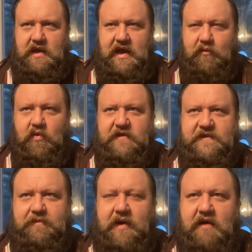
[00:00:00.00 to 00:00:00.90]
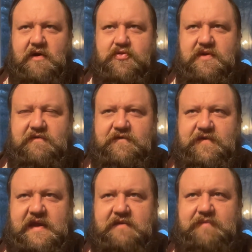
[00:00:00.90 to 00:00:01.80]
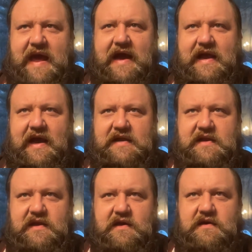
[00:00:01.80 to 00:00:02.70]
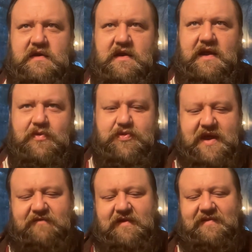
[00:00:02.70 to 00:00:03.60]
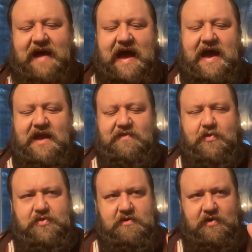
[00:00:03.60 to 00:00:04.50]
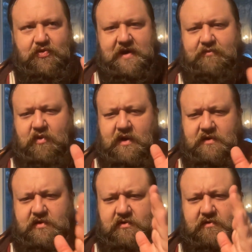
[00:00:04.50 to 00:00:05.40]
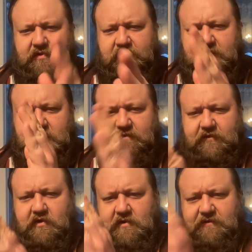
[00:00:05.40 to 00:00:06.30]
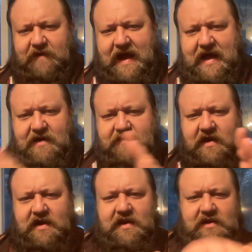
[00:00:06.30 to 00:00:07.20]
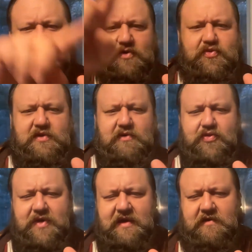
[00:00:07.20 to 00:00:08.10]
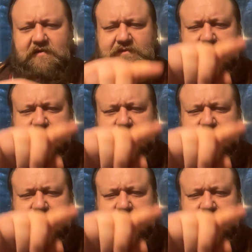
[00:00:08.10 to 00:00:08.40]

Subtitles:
And with the policy feedback idea, instead of a line that's going step 1, 2, 3, 4, 5, it turns into a cycle,